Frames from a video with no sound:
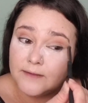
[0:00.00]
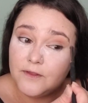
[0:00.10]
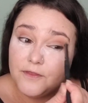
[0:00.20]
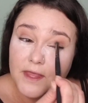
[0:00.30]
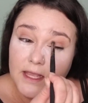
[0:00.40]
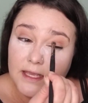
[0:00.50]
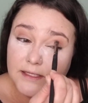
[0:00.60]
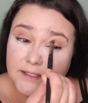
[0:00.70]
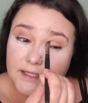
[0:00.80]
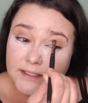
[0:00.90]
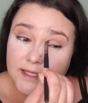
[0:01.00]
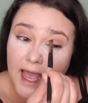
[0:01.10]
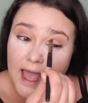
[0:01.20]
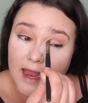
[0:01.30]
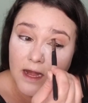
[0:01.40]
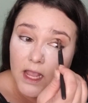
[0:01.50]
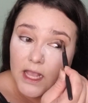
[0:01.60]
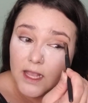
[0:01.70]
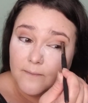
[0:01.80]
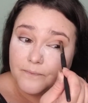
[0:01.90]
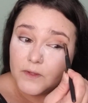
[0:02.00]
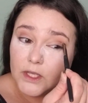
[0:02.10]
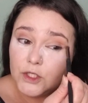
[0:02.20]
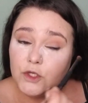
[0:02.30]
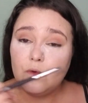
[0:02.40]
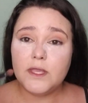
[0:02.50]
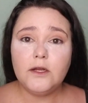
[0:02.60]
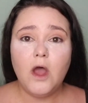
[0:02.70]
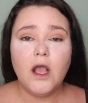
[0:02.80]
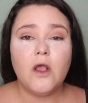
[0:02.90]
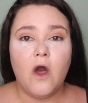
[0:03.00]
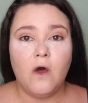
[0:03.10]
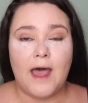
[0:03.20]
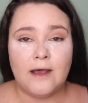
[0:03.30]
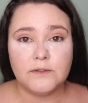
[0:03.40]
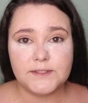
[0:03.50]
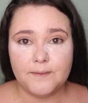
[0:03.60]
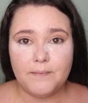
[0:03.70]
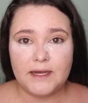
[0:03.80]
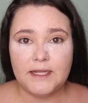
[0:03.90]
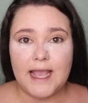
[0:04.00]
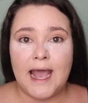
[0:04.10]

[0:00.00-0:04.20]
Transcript: And the thing is that you cannot call out somebody